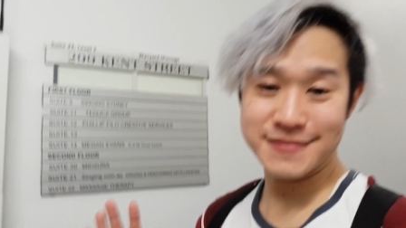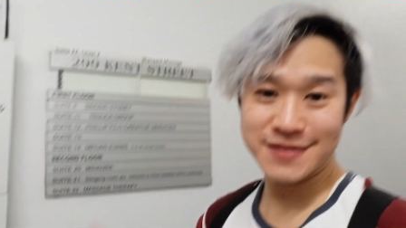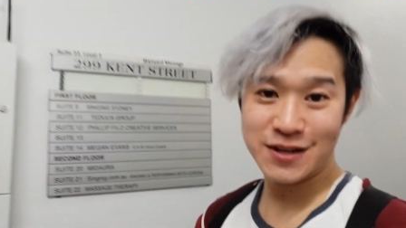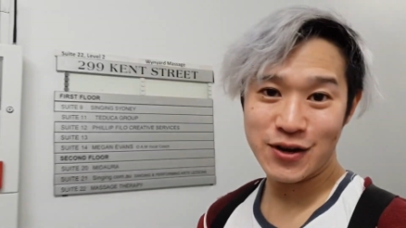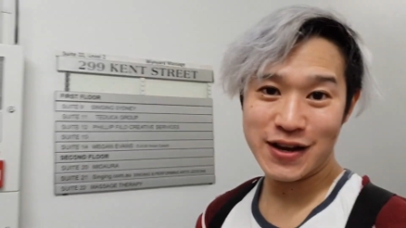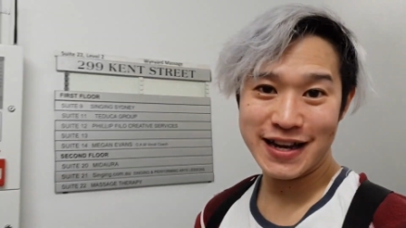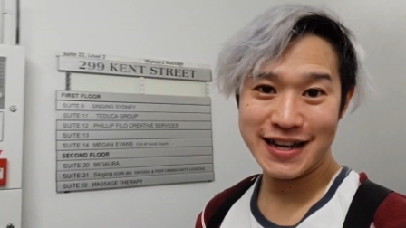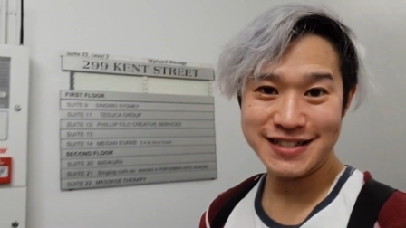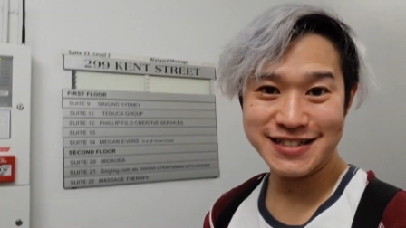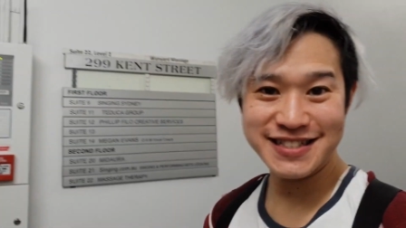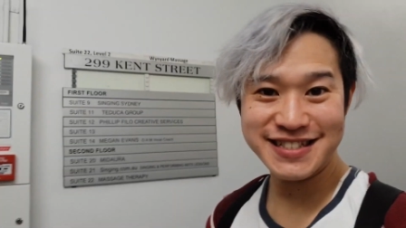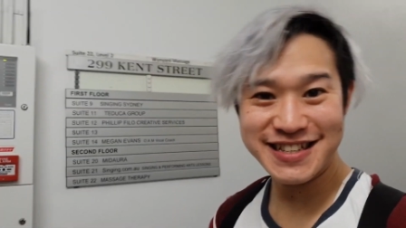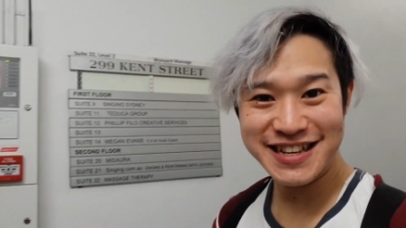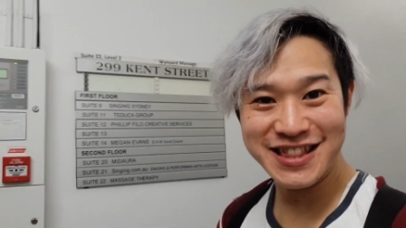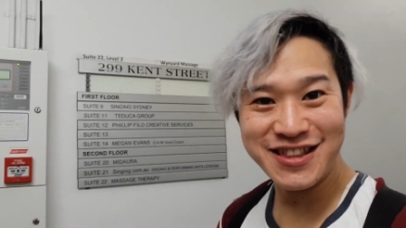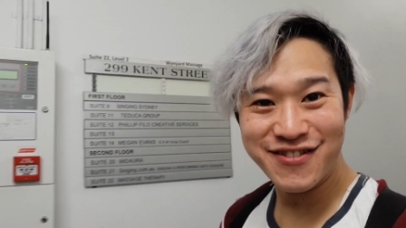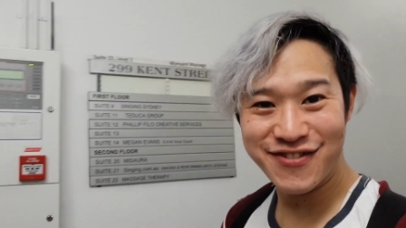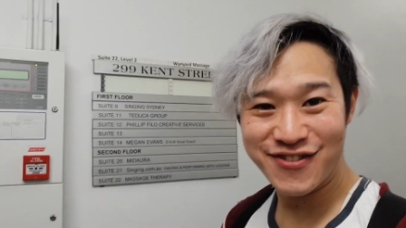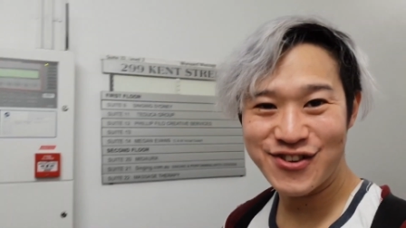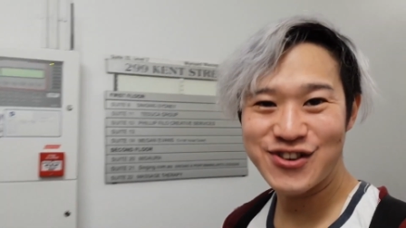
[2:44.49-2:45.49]
Okay, just
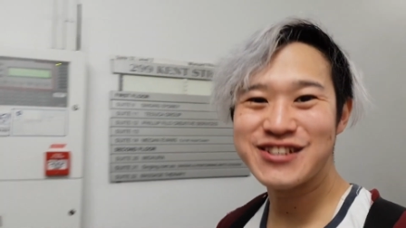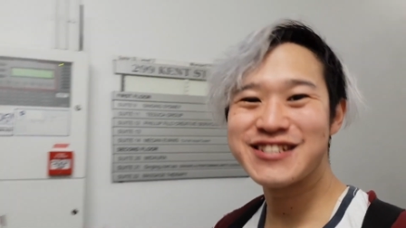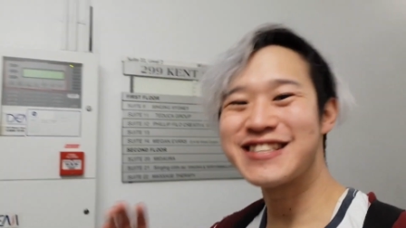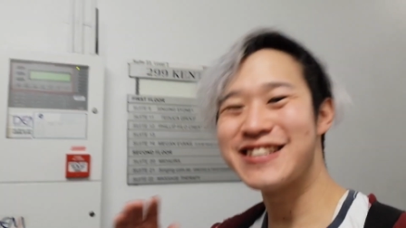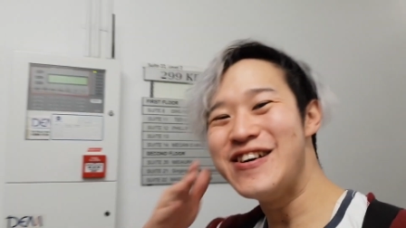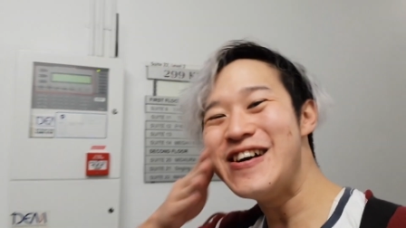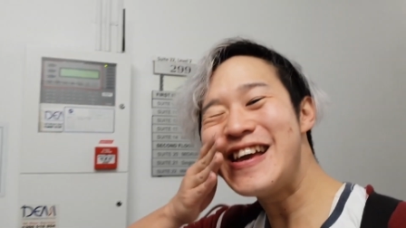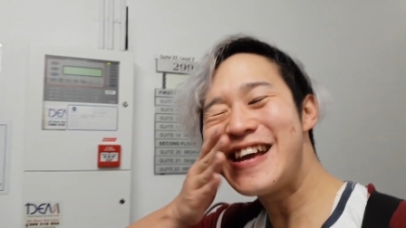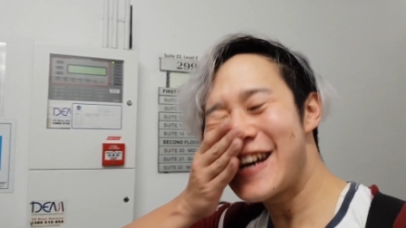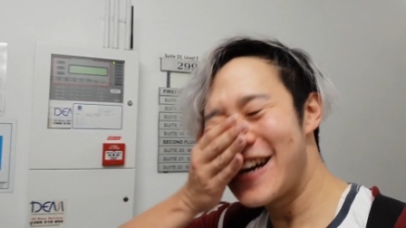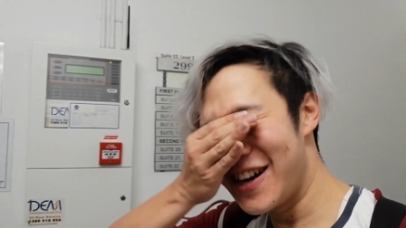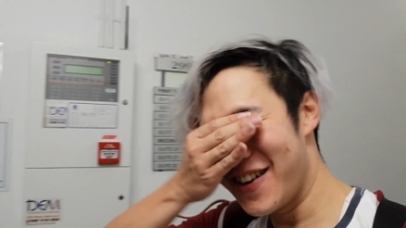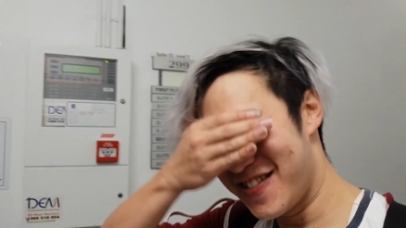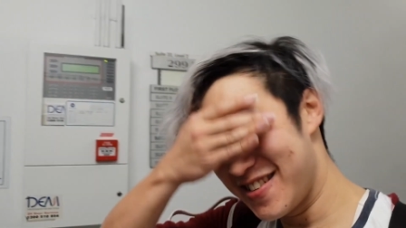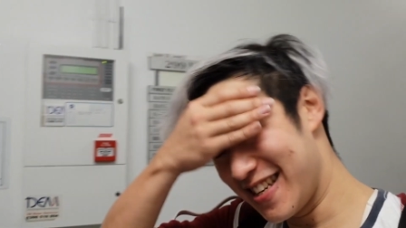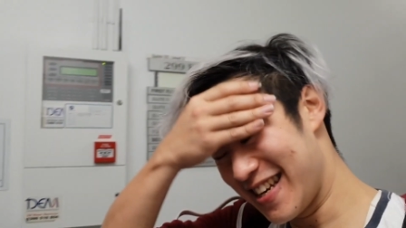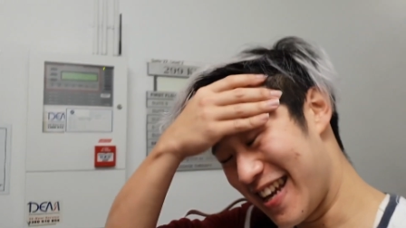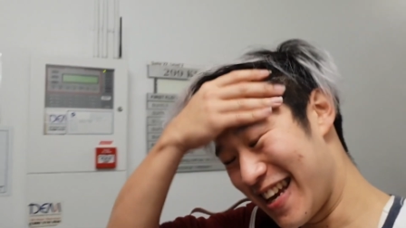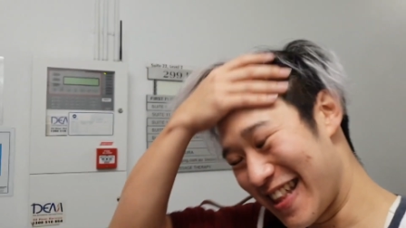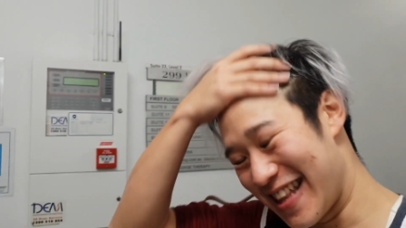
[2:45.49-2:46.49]
done the first week of
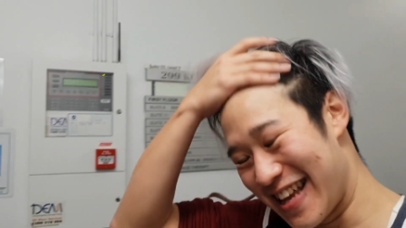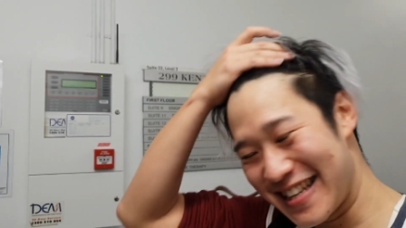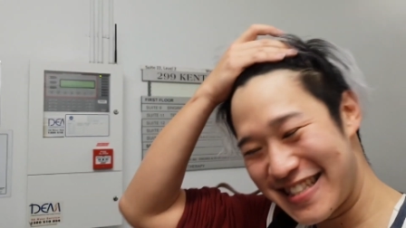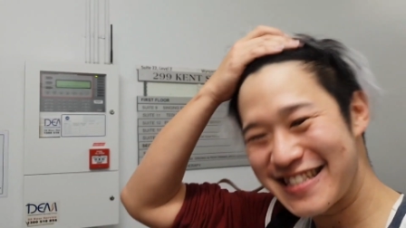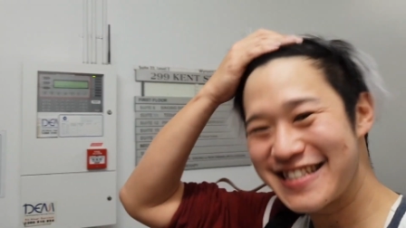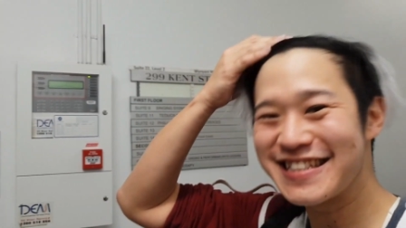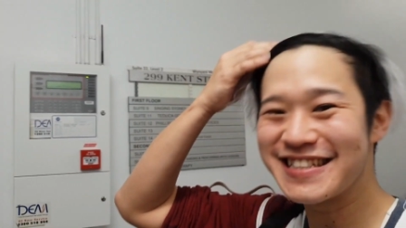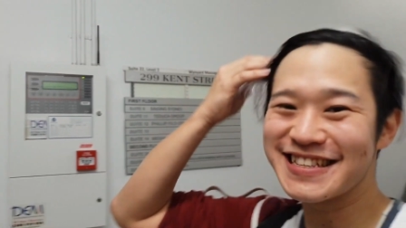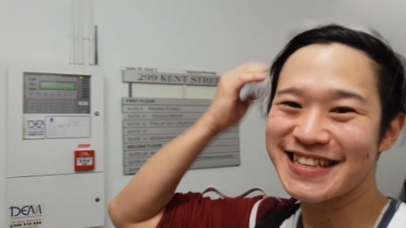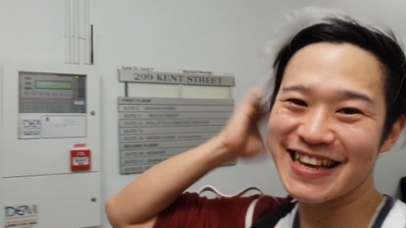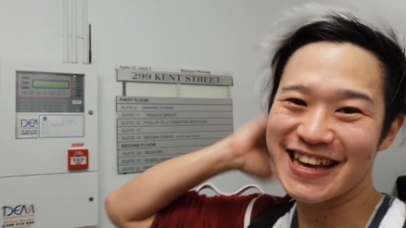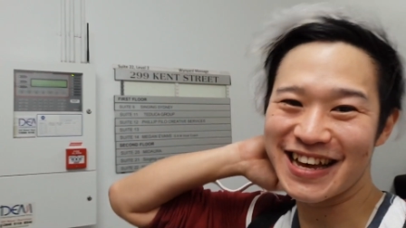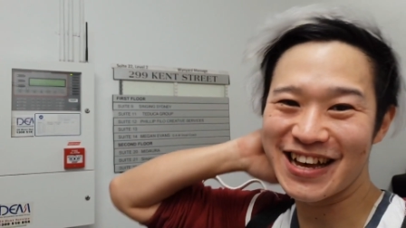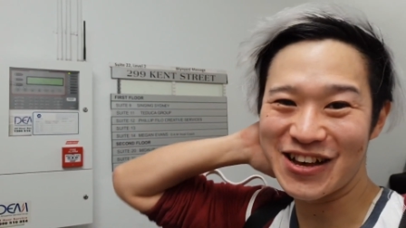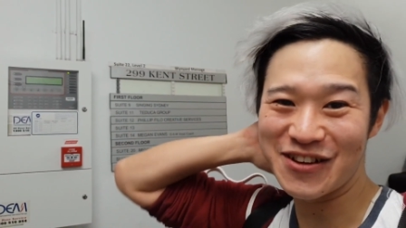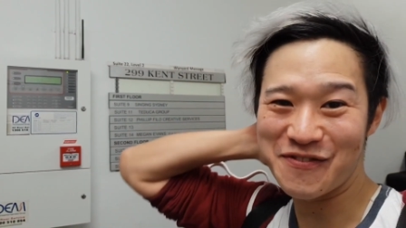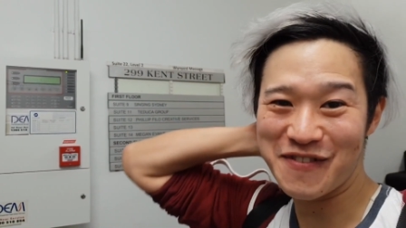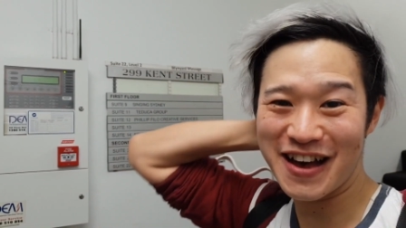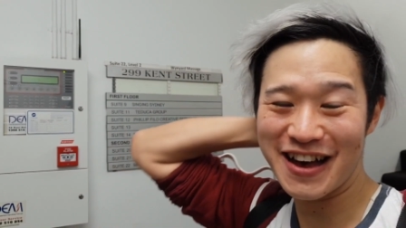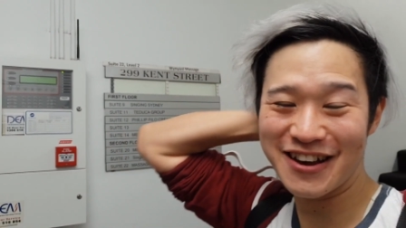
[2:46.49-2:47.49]
singing lessons.
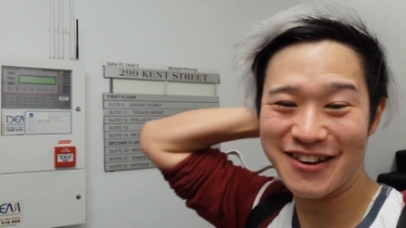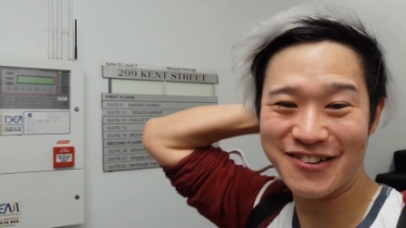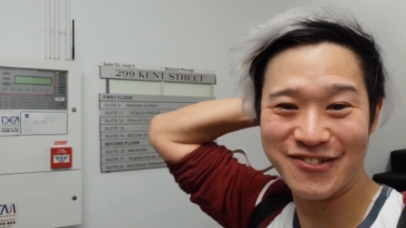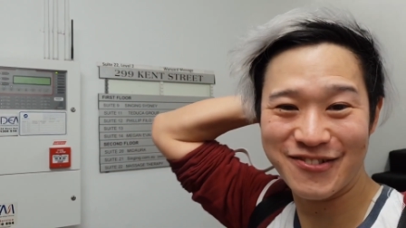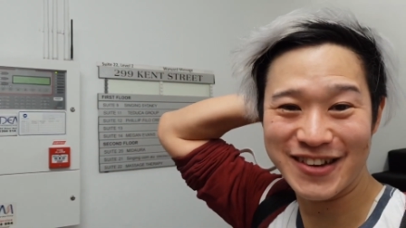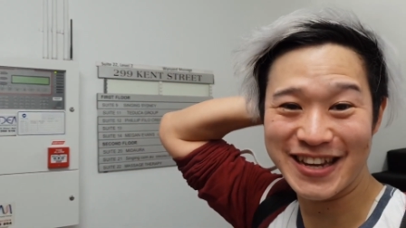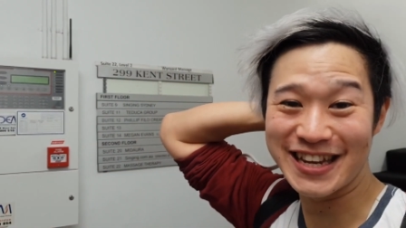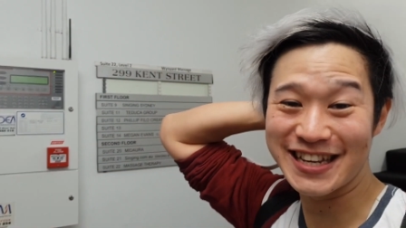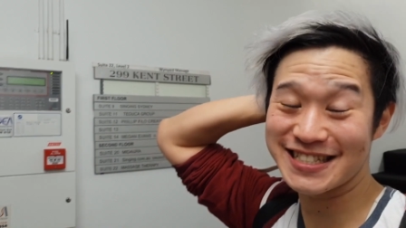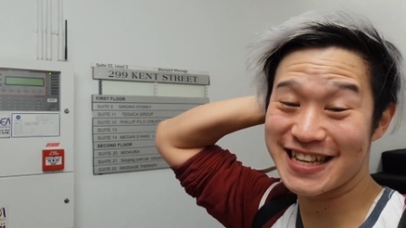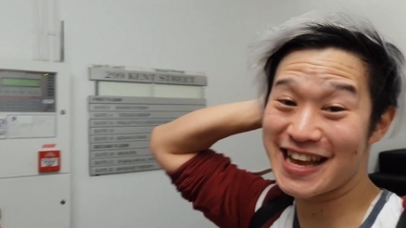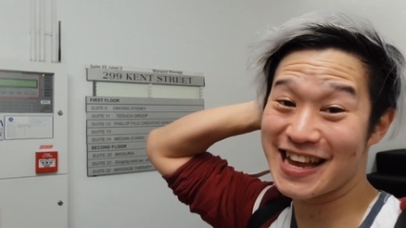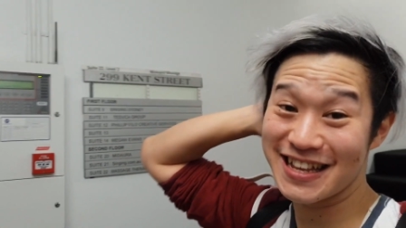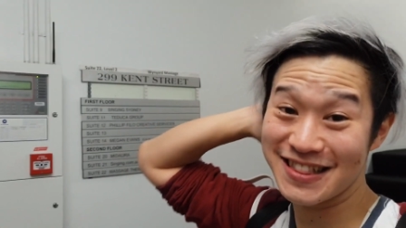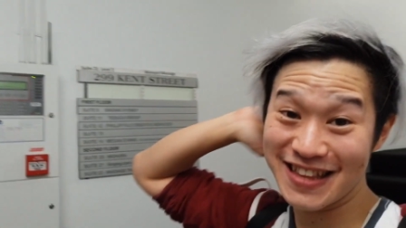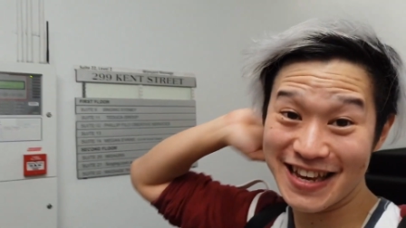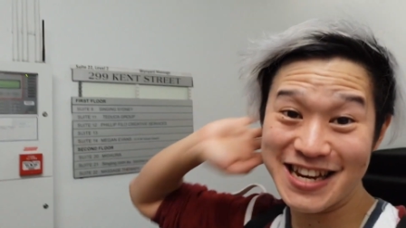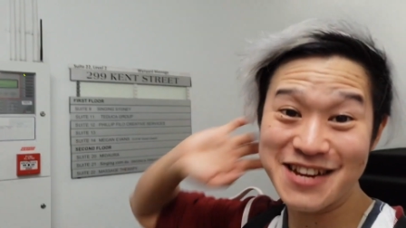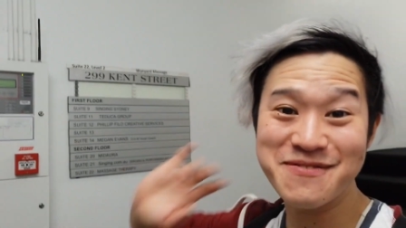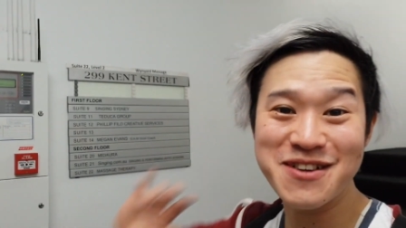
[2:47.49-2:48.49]
Um, we
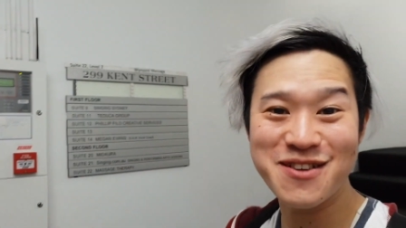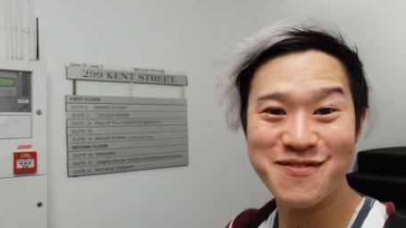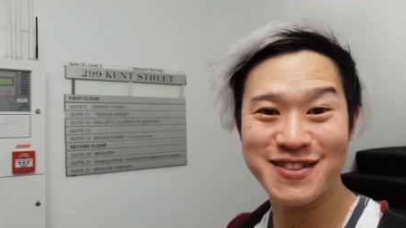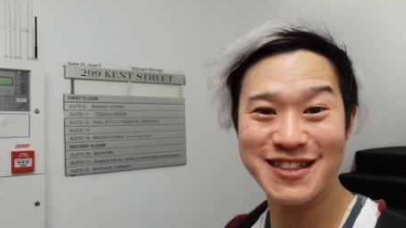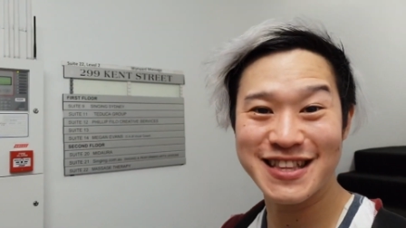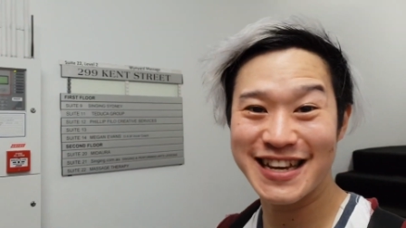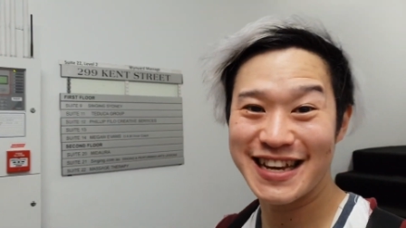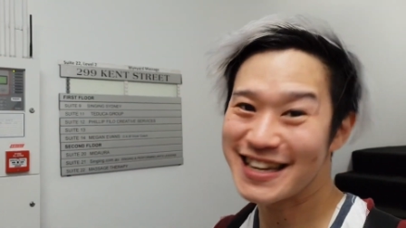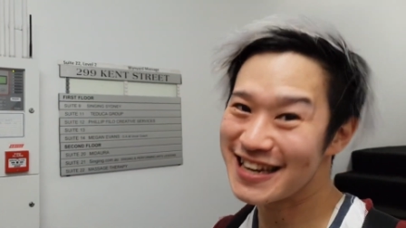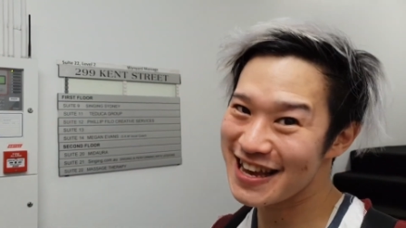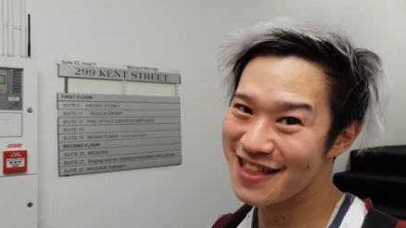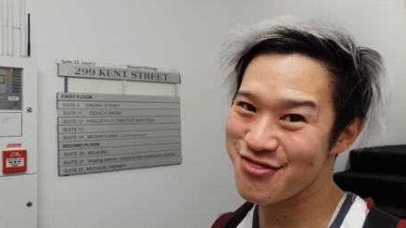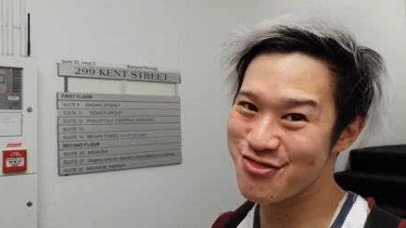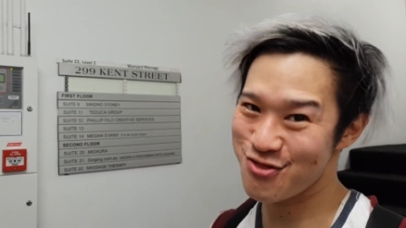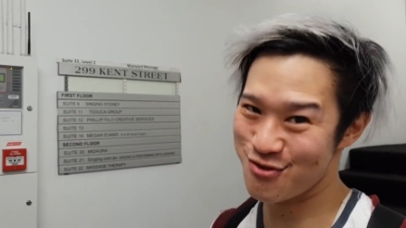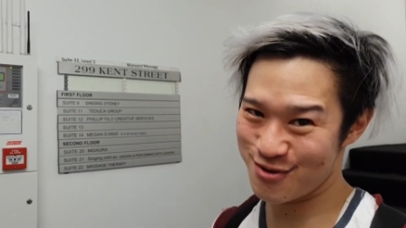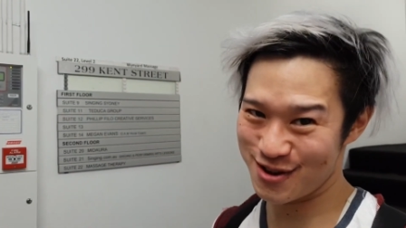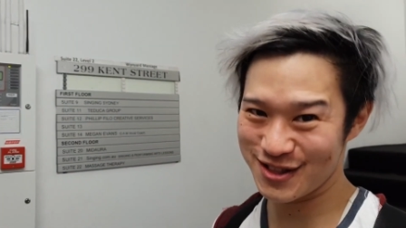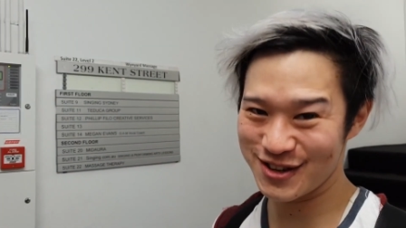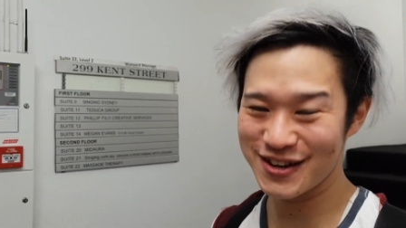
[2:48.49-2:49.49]
sang Lady Marmalade and
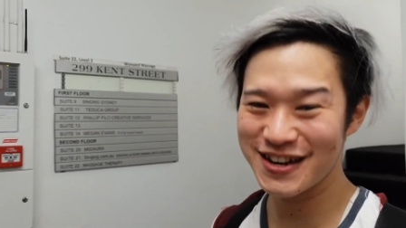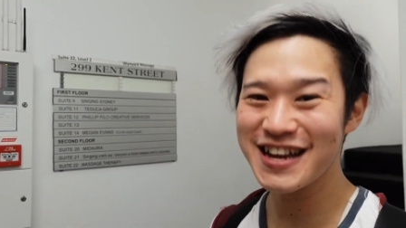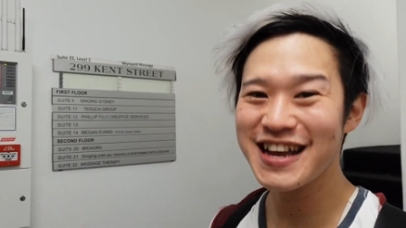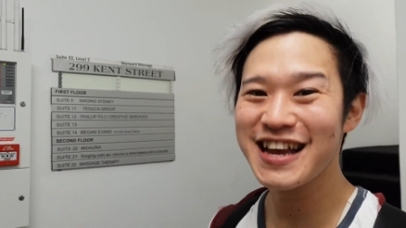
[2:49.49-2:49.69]
Thriller.